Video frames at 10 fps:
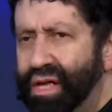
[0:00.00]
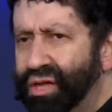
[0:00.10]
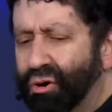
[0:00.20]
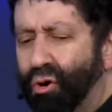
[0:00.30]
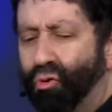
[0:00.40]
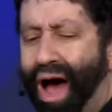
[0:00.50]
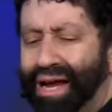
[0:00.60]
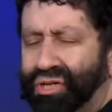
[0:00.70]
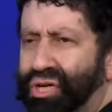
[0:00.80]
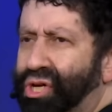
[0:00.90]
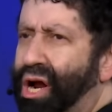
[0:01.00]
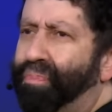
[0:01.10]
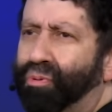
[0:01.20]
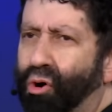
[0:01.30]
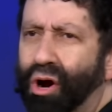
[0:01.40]
There arises an
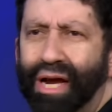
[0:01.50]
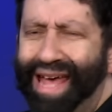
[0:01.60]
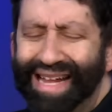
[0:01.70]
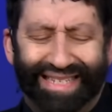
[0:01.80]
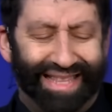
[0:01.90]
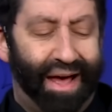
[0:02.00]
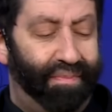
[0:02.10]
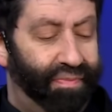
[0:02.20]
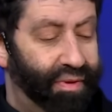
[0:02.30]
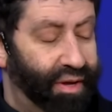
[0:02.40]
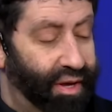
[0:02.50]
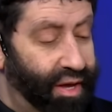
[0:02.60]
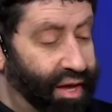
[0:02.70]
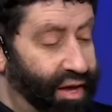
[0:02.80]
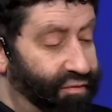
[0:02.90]
uproar against them.
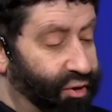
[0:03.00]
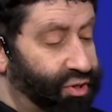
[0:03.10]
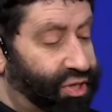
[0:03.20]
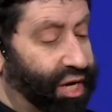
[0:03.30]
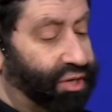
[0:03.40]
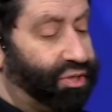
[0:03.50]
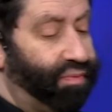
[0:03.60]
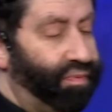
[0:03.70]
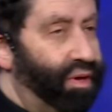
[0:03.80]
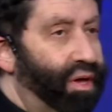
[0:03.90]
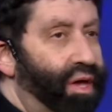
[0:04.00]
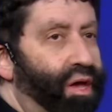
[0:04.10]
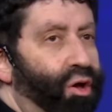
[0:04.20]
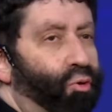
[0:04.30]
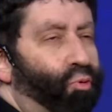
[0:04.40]
Verse 6.
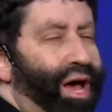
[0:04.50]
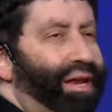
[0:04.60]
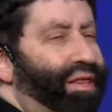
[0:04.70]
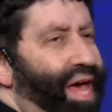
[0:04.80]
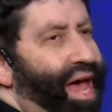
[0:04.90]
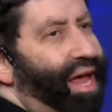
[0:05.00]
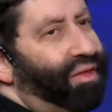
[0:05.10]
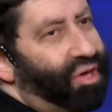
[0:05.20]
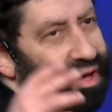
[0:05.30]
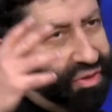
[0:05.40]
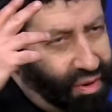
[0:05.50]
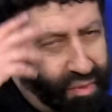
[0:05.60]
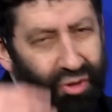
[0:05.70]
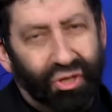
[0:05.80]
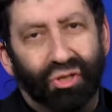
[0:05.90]
When they, the, the
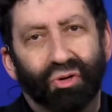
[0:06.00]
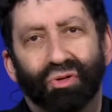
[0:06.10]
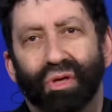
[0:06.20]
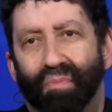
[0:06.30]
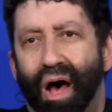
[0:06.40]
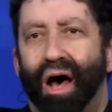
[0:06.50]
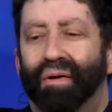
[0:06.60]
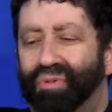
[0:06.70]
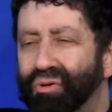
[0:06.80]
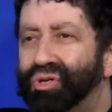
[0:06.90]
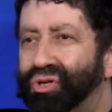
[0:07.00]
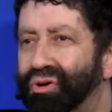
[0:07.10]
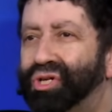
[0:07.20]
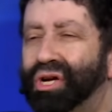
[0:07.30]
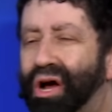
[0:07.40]
multitudes, the mob, those
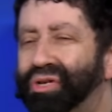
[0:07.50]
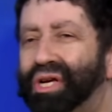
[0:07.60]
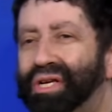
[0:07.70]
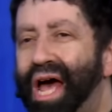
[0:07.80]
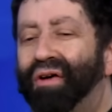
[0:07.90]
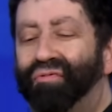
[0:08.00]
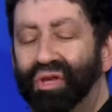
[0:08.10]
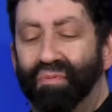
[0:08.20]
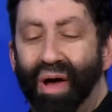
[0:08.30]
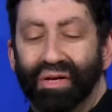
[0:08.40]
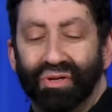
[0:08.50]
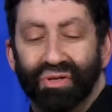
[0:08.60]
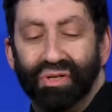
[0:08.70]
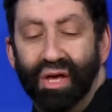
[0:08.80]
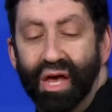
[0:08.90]
searching, hunting down for the
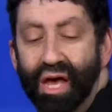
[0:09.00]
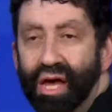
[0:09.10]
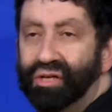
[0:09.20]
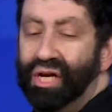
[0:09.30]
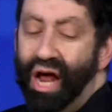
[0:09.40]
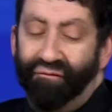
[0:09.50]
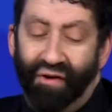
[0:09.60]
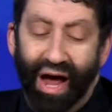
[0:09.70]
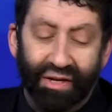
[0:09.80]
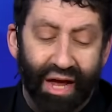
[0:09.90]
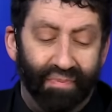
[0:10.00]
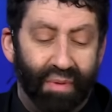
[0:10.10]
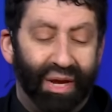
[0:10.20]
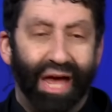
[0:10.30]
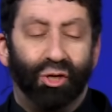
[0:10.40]
apostles, did not find them, they
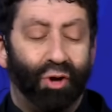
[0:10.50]
began